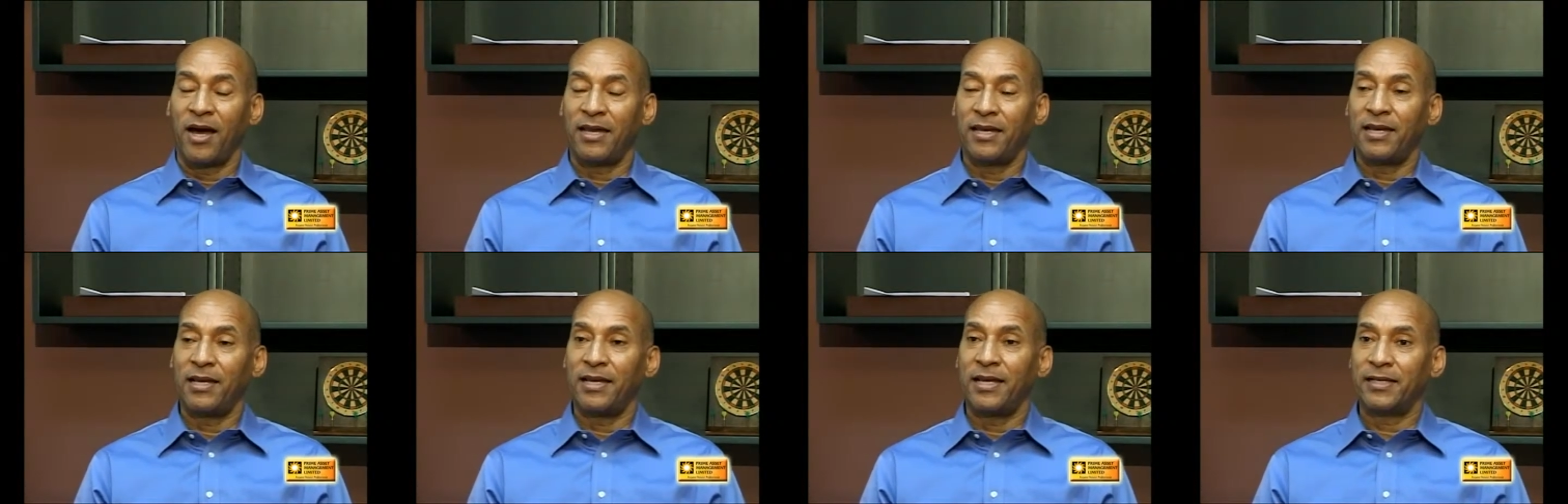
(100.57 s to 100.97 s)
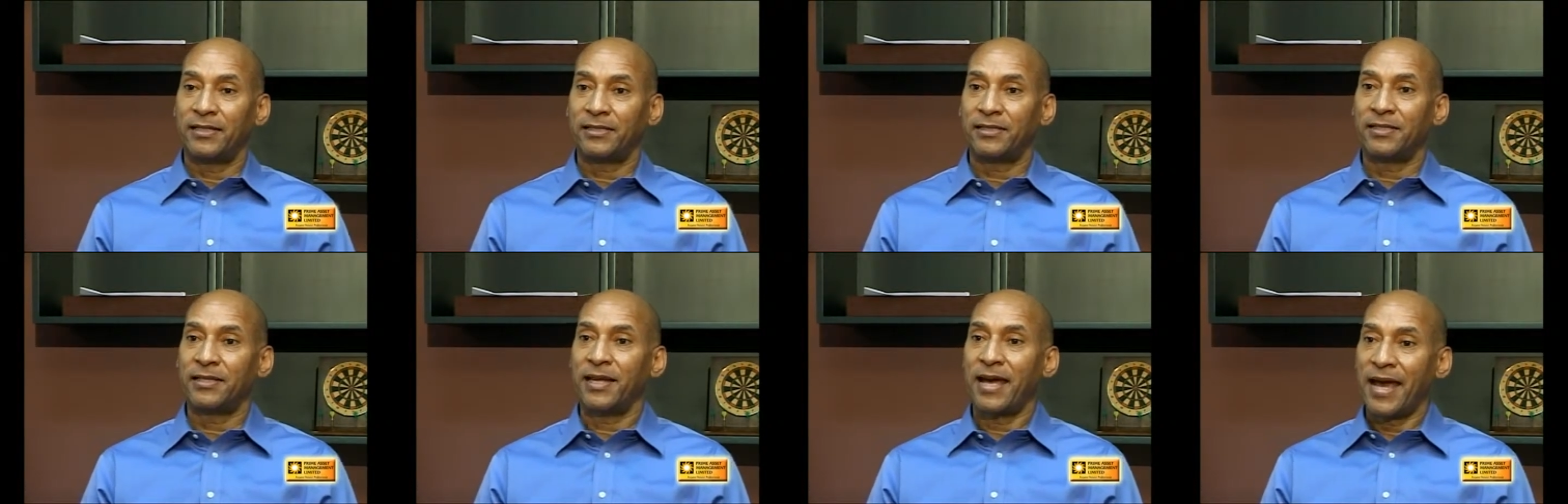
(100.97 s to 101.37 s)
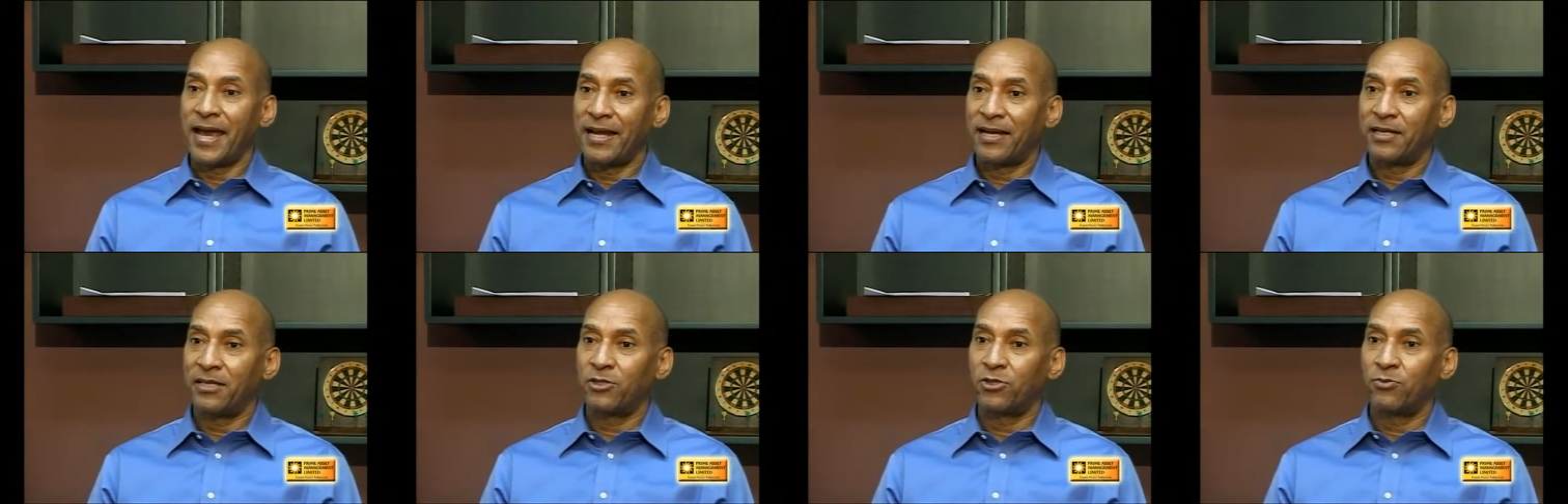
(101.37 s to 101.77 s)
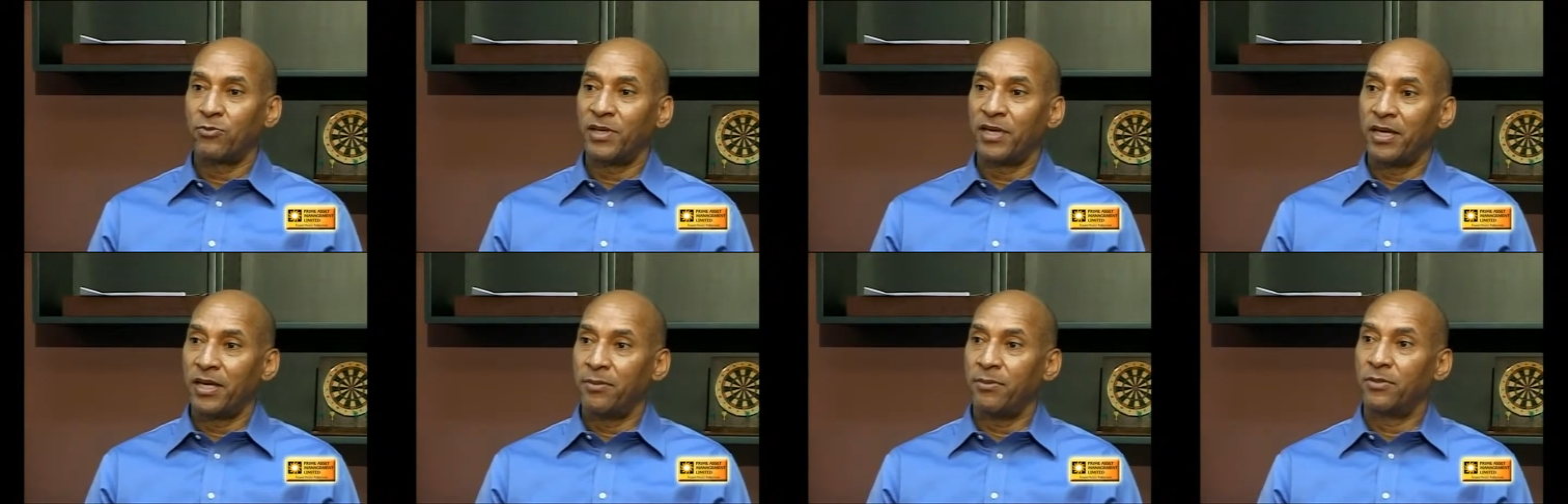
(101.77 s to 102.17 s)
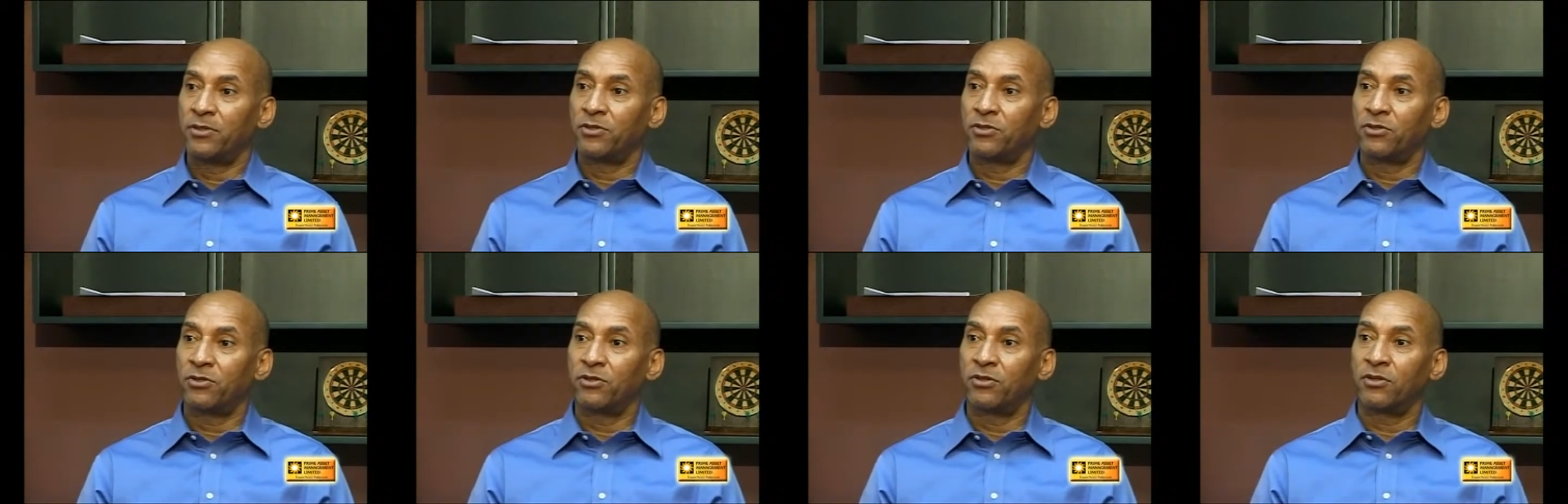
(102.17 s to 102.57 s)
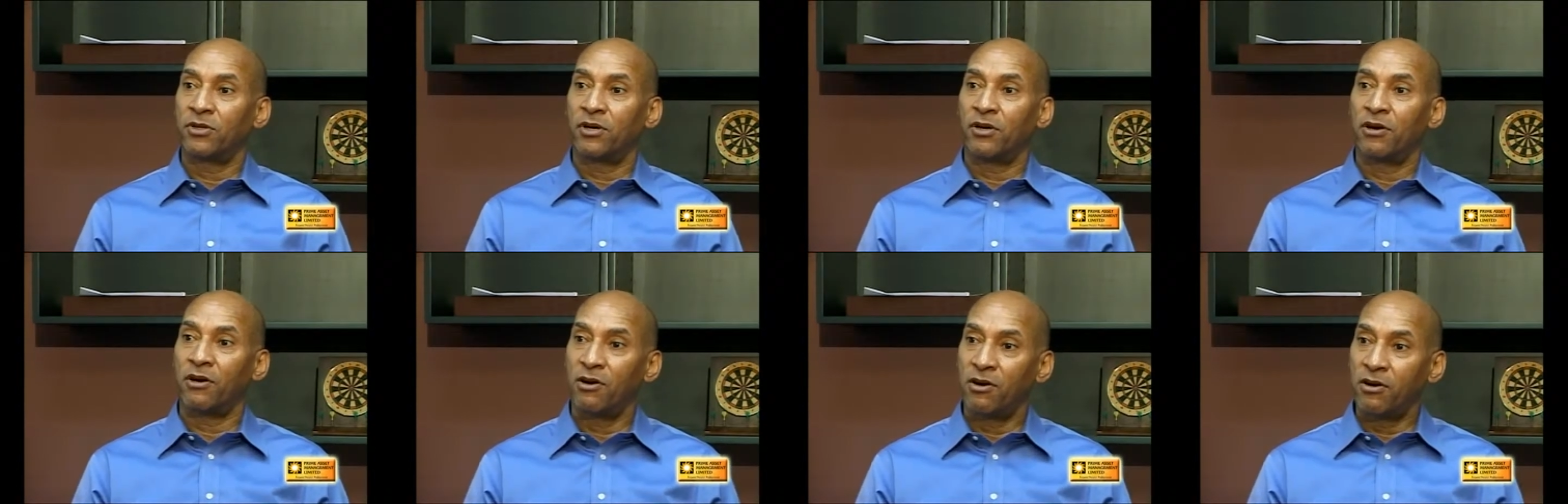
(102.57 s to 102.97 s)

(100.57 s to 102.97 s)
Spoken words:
and less likely to be able to